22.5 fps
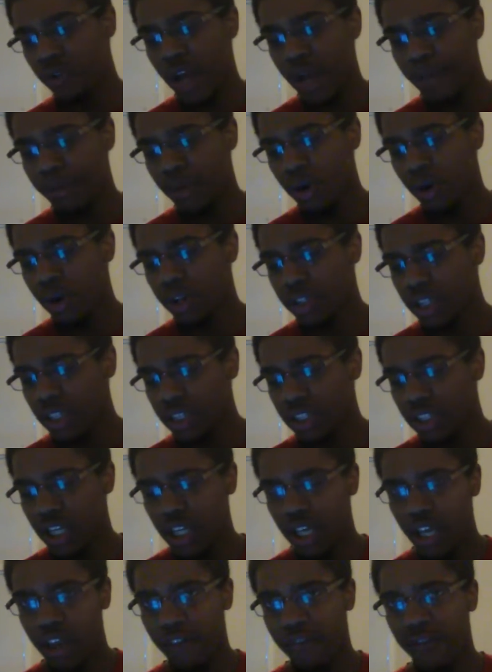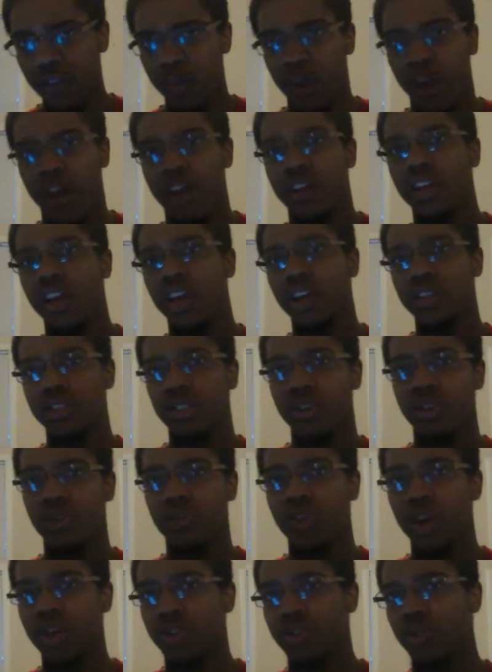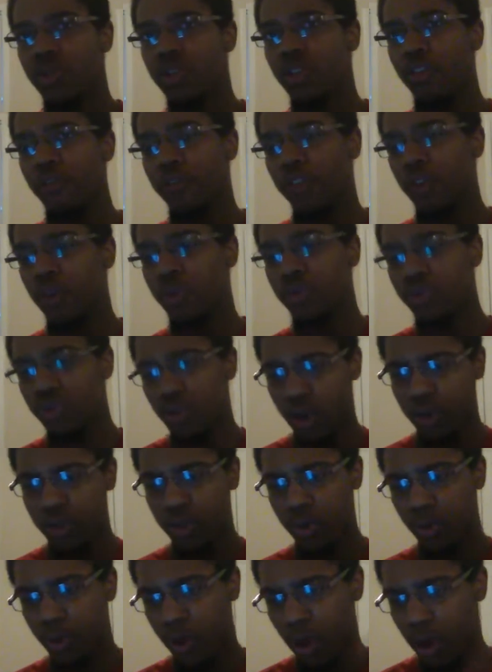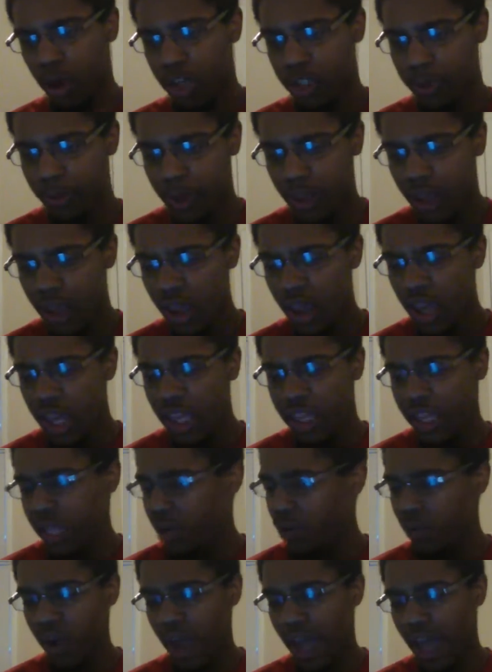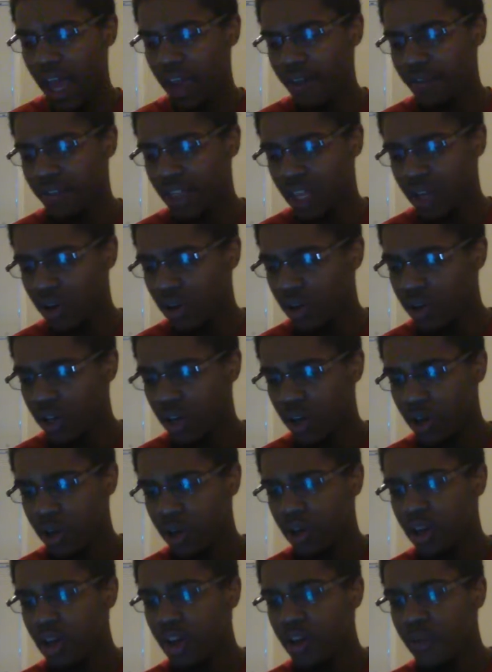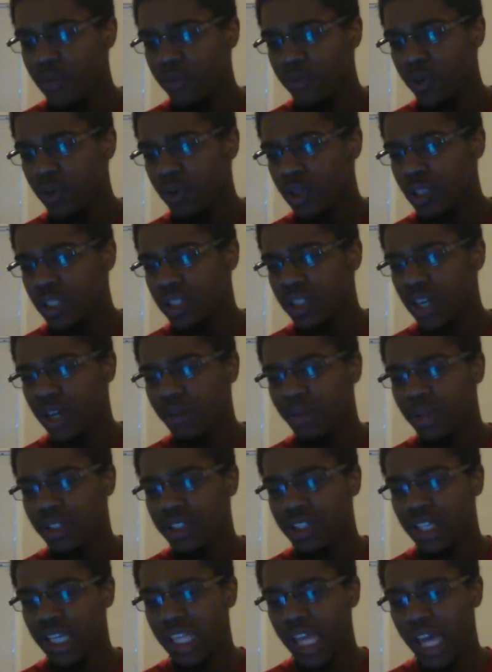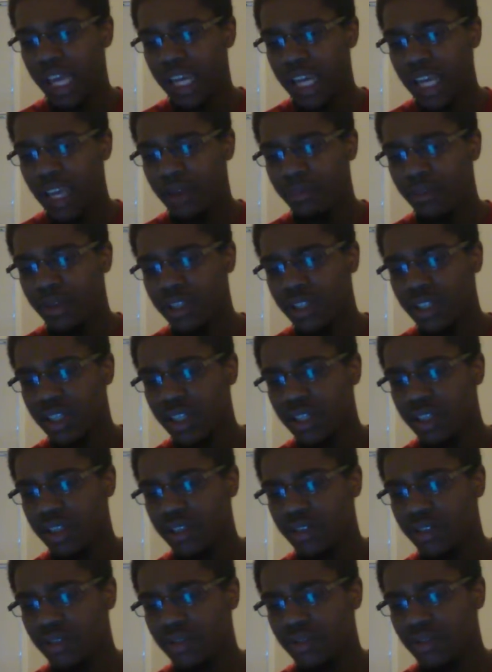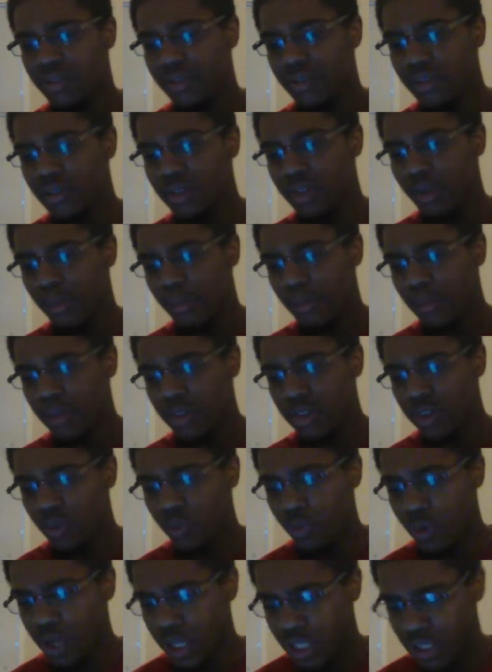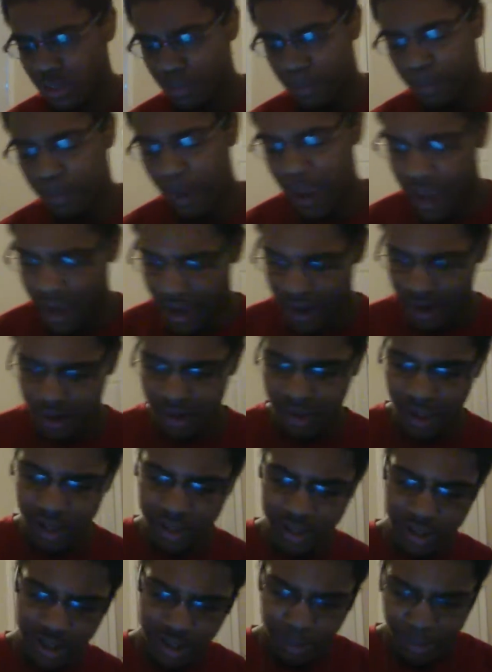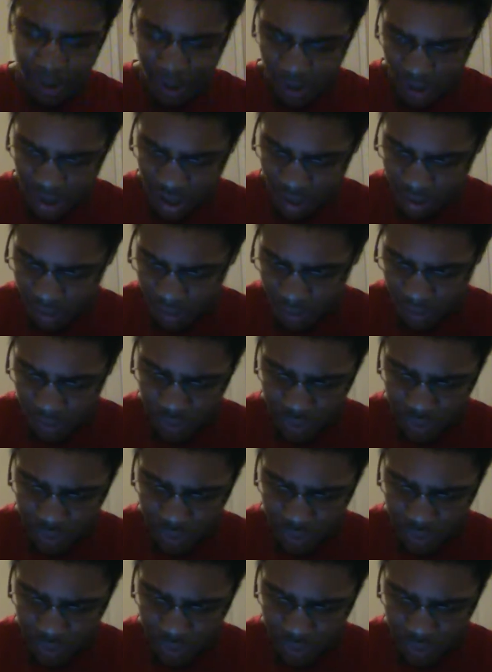trap card that said if you had Yatagarasu on the field, draw 2 cards, but they don't have that on here. The only time I see that name is when it's banned, and that's just about it.